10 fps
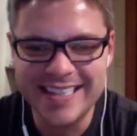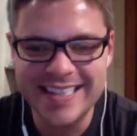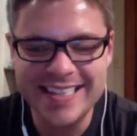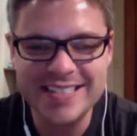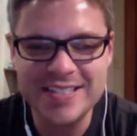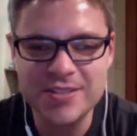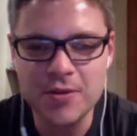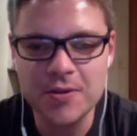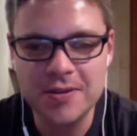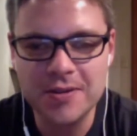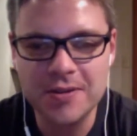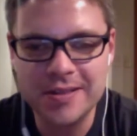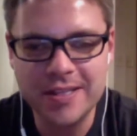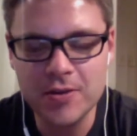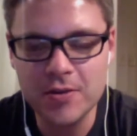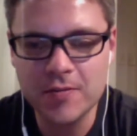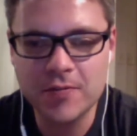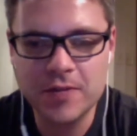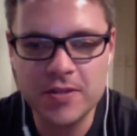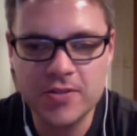This is the Old
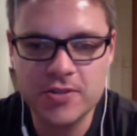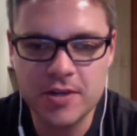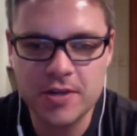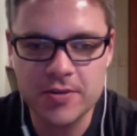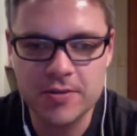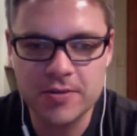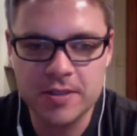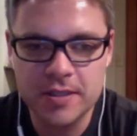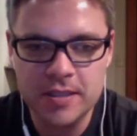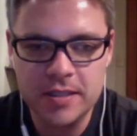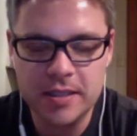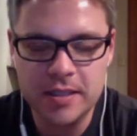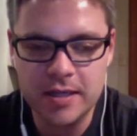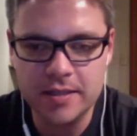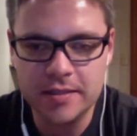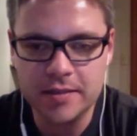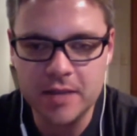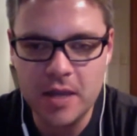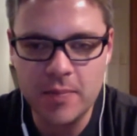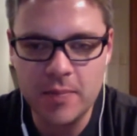Fitzgerald
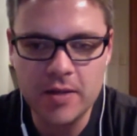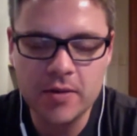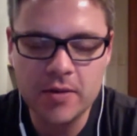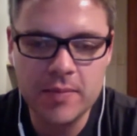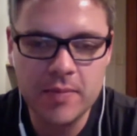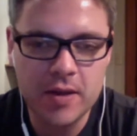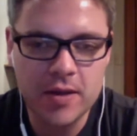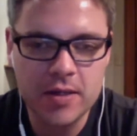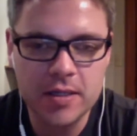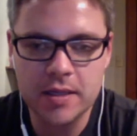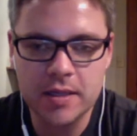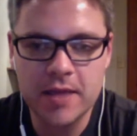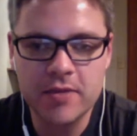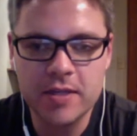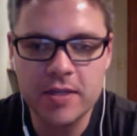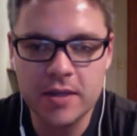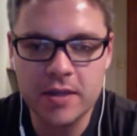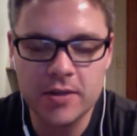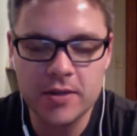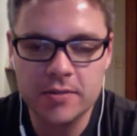bottled in bond
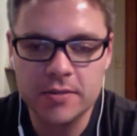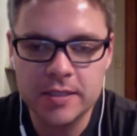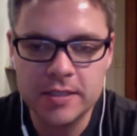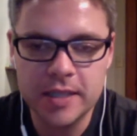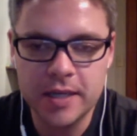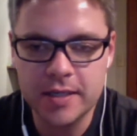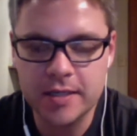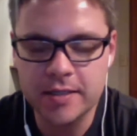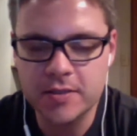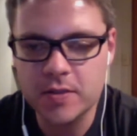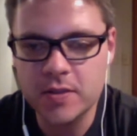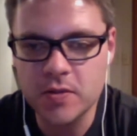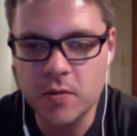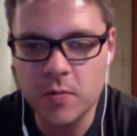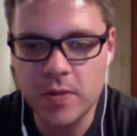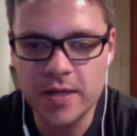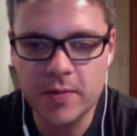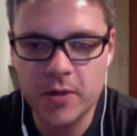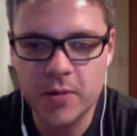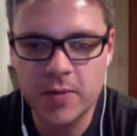11-year. So this is a wheated
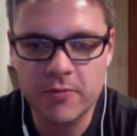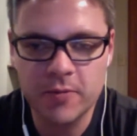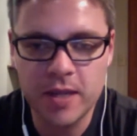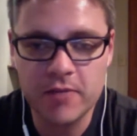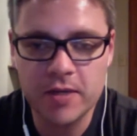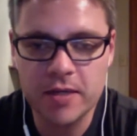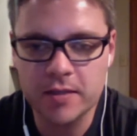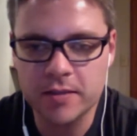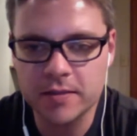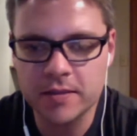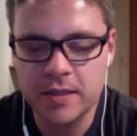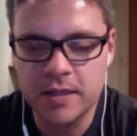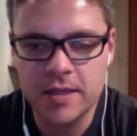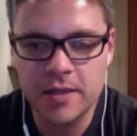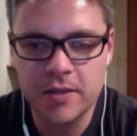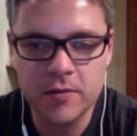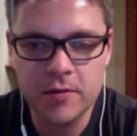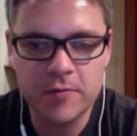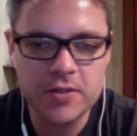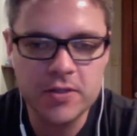bourbon from Heaven Hill. The Old
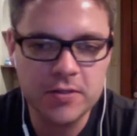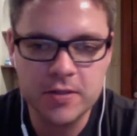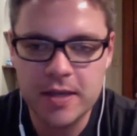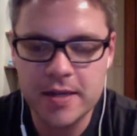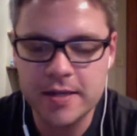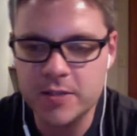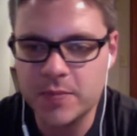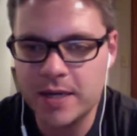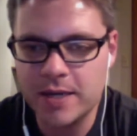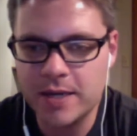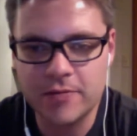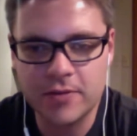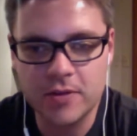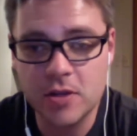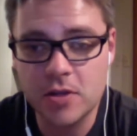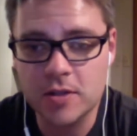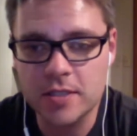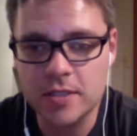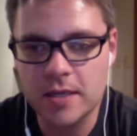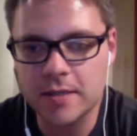Fitzgerald line has been out for a long, long
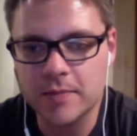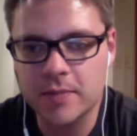time.